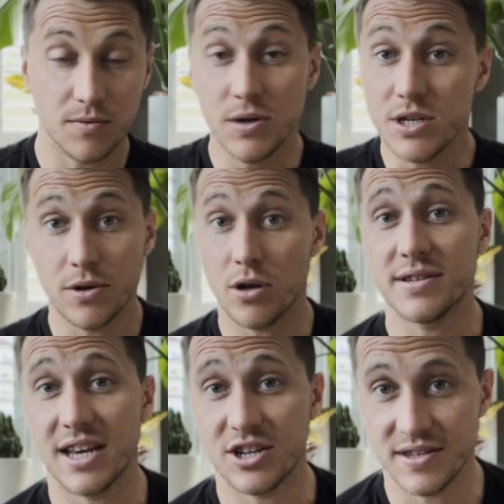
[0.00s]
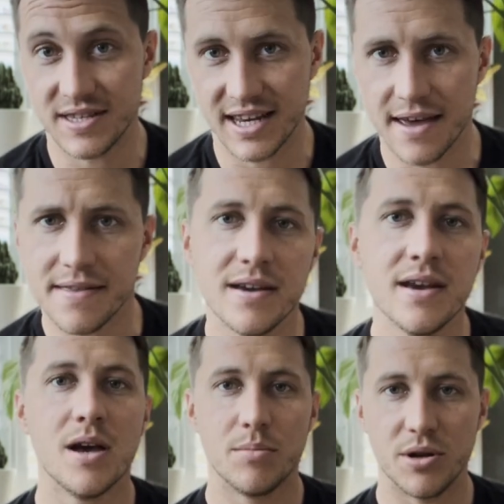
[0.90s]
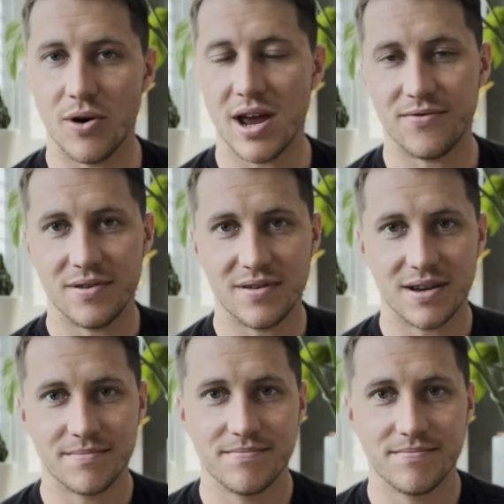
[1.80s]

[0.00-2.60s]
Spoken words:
We do a lot of sessions together, but not everything.